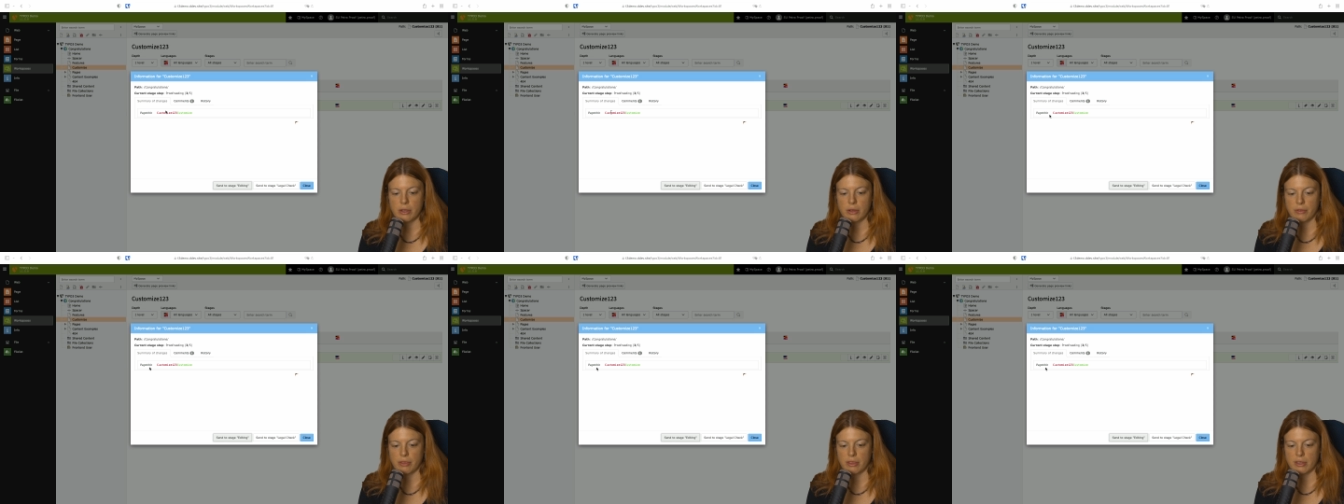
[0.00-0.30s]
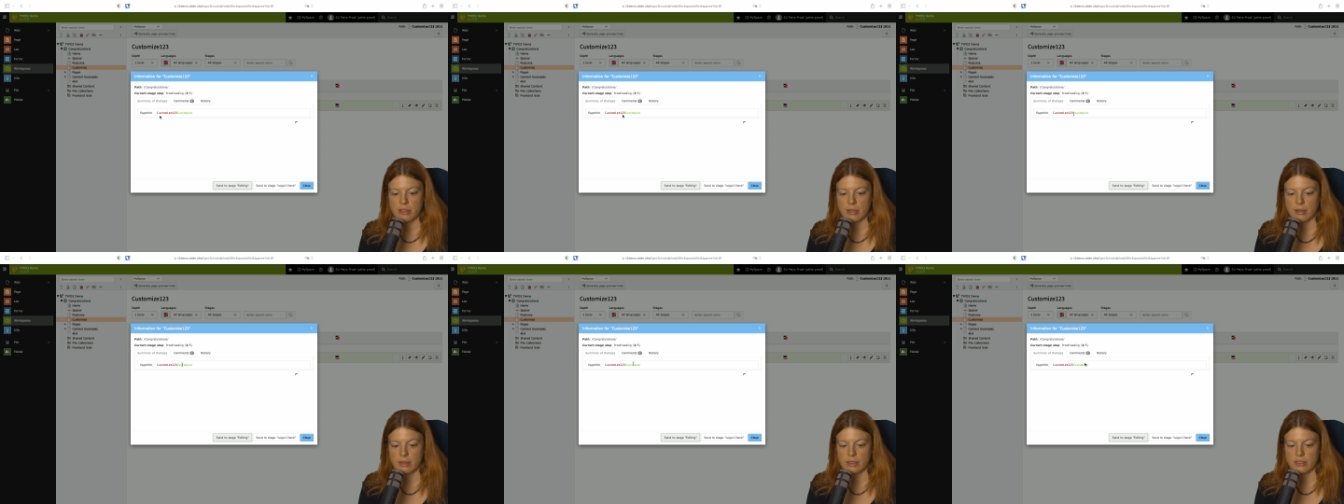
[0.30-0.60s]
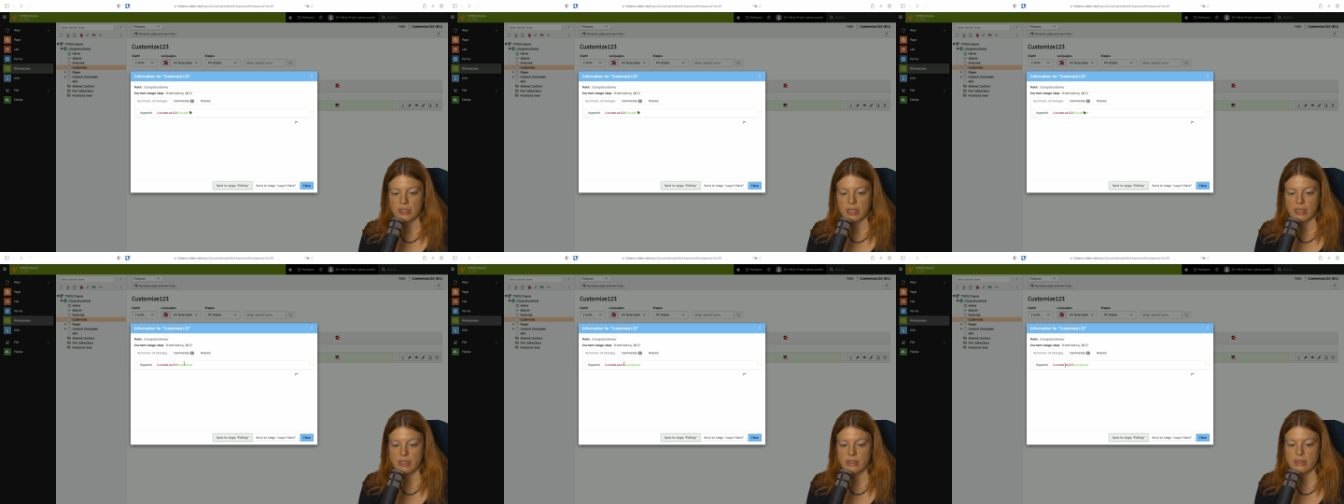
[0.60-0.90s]
of the
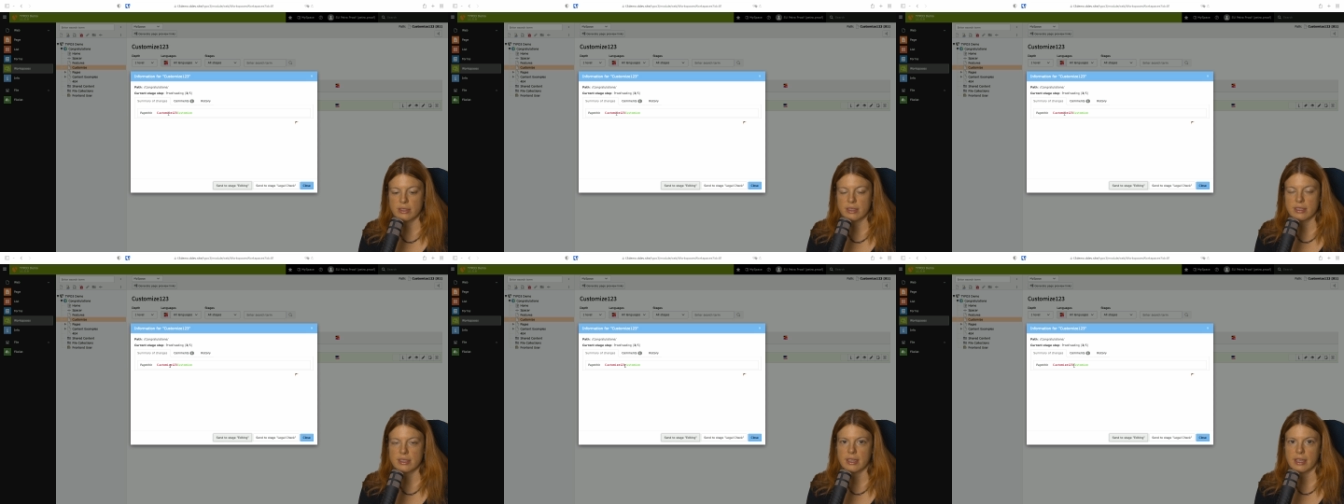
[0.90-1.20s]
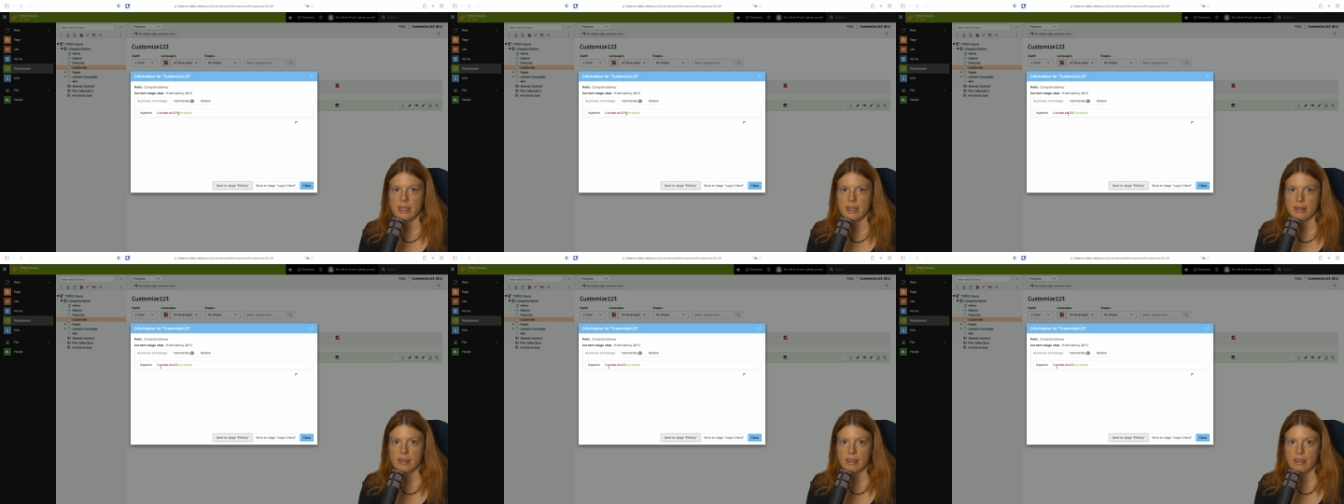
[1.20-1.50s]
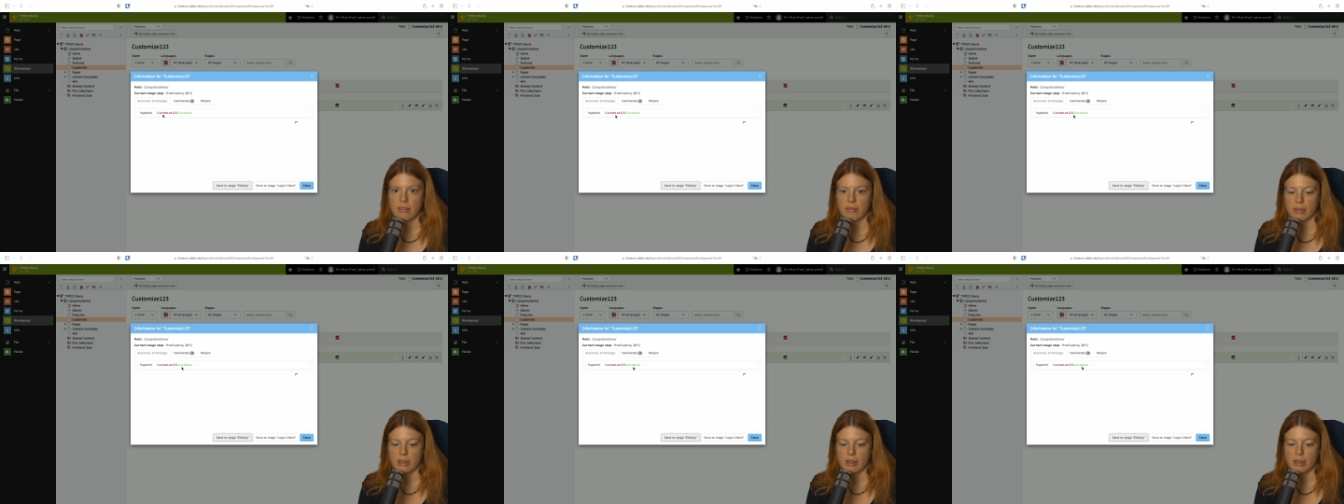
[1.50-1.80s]
changes and
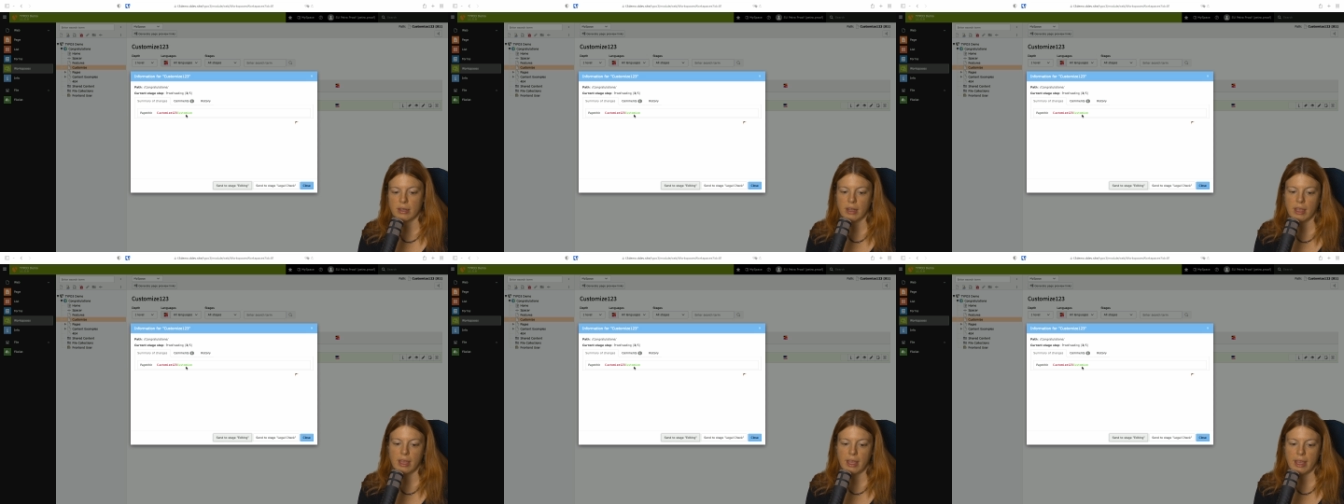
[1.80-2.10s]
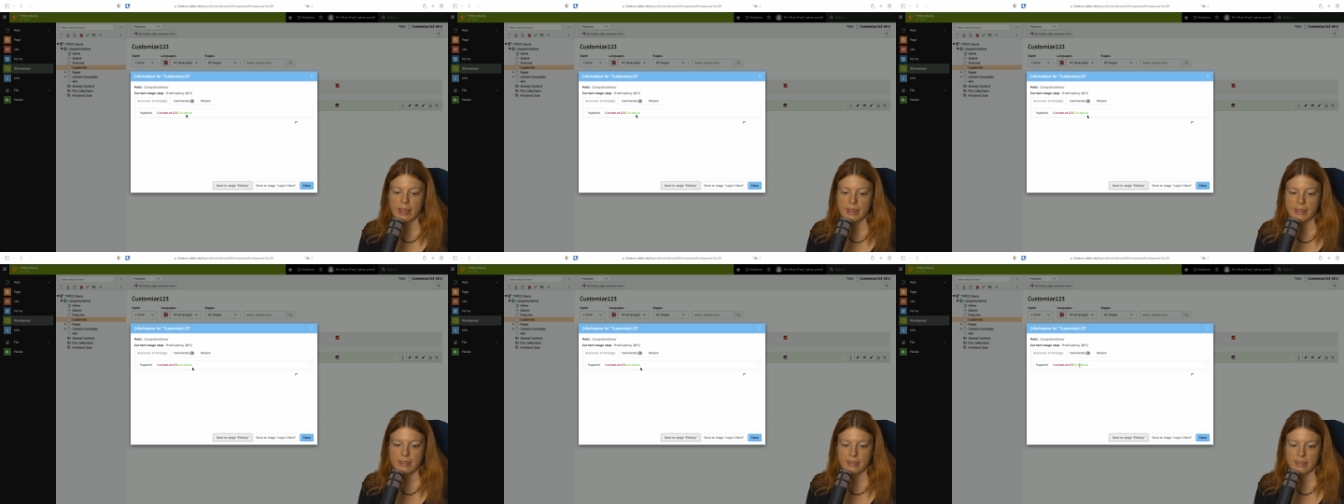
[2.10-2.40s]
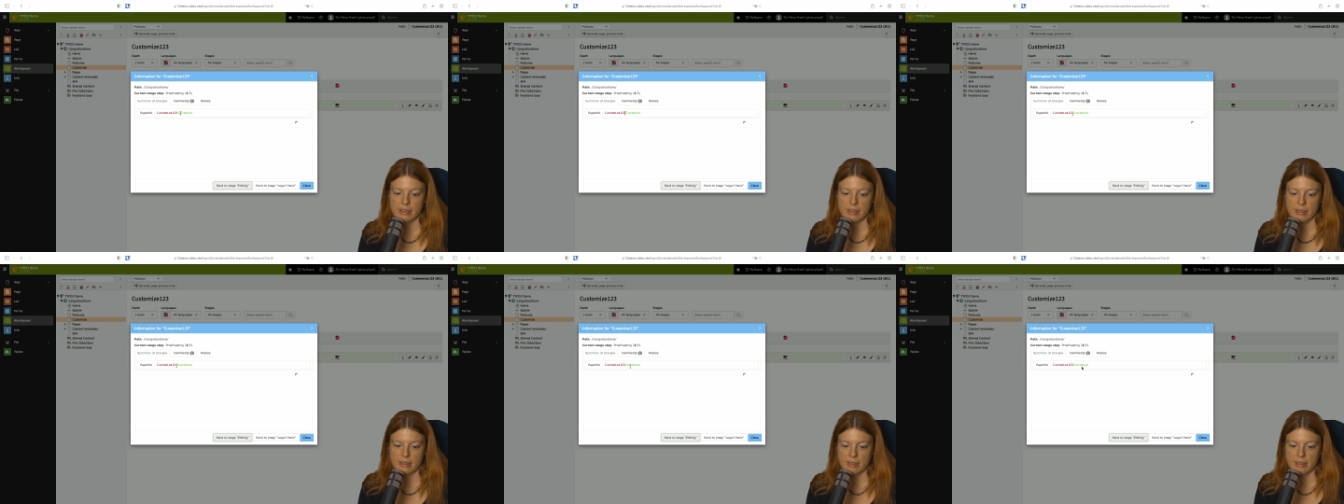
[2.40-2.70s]
even
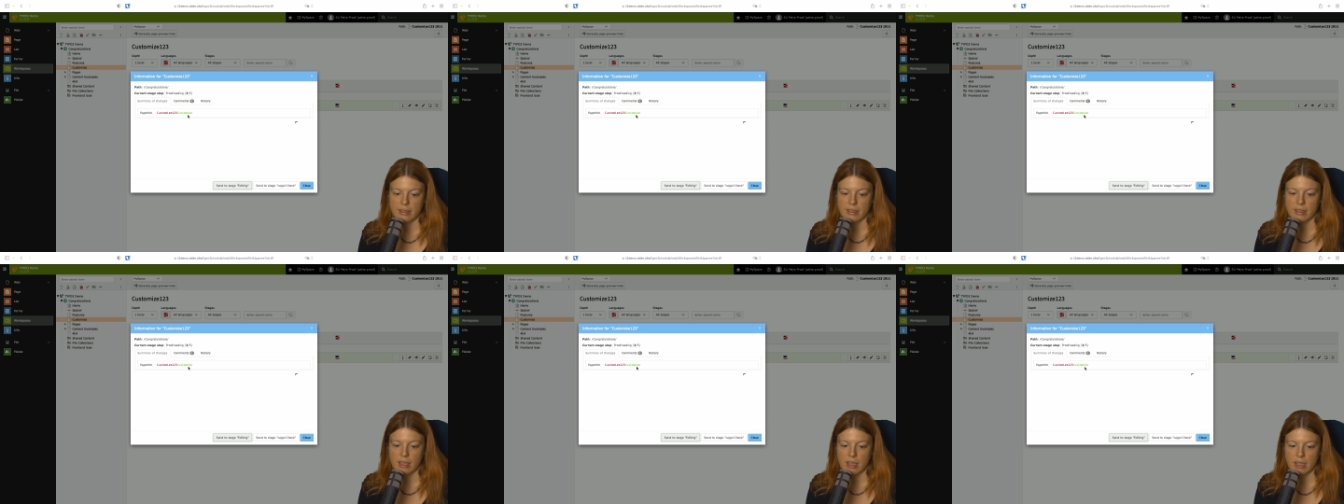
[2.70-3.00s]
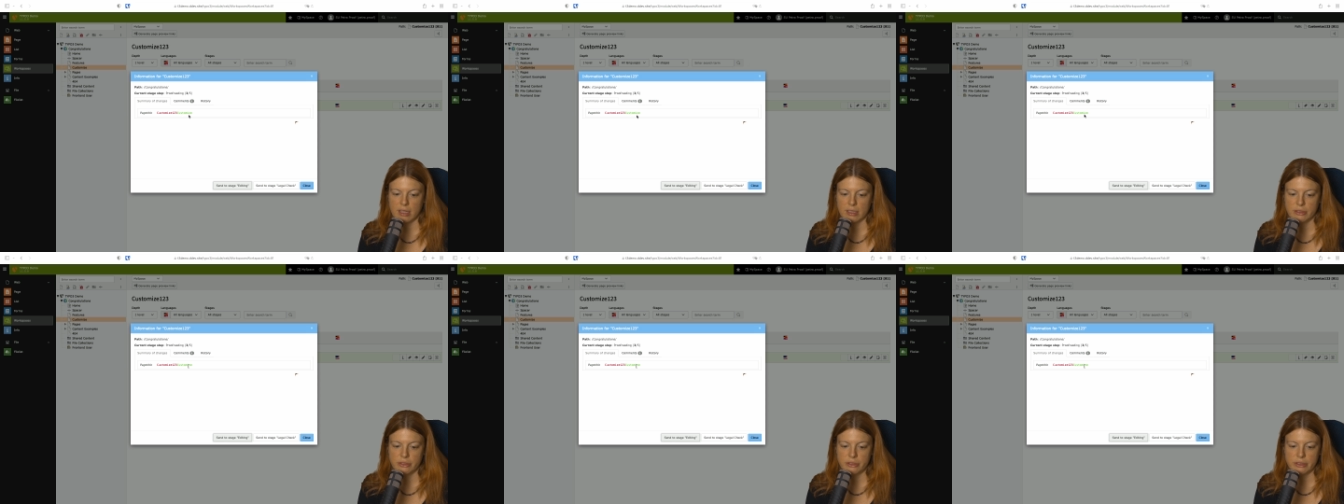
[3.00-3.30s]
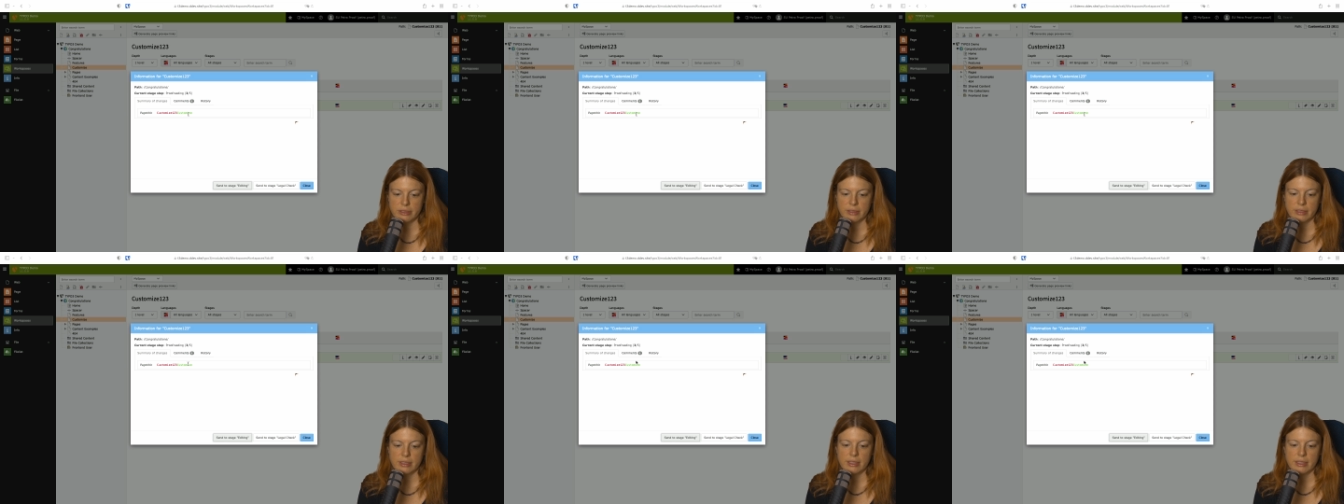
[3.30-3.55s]
highlight it in color.